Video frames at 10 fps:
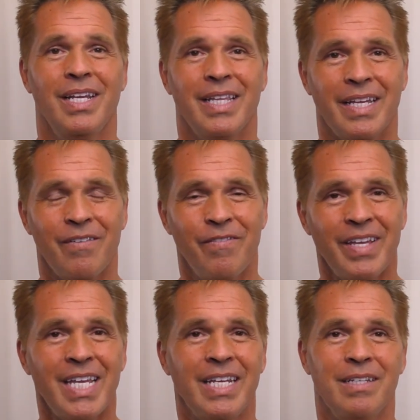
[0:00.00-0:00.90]
that
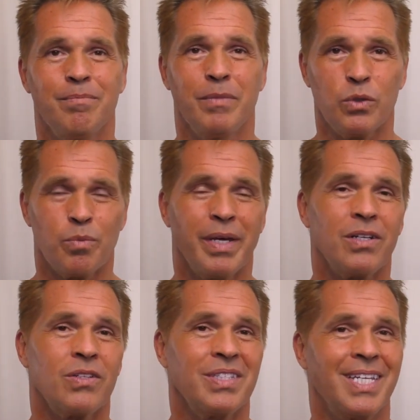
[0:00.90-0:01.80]
evade most
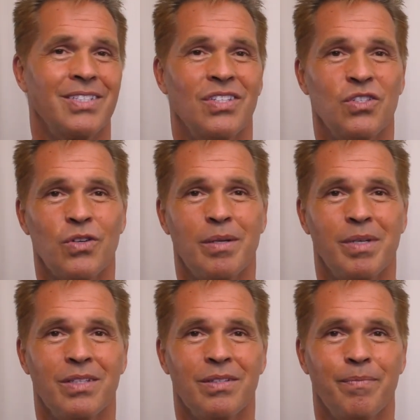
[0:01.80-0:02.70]
medical tests and
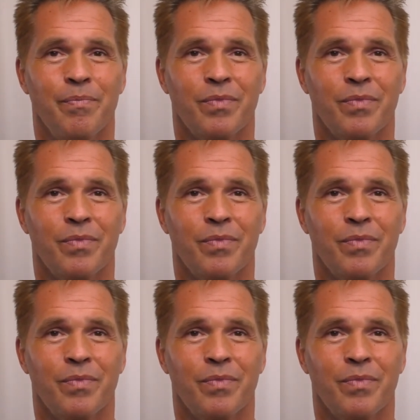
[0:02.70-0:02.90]
treatments.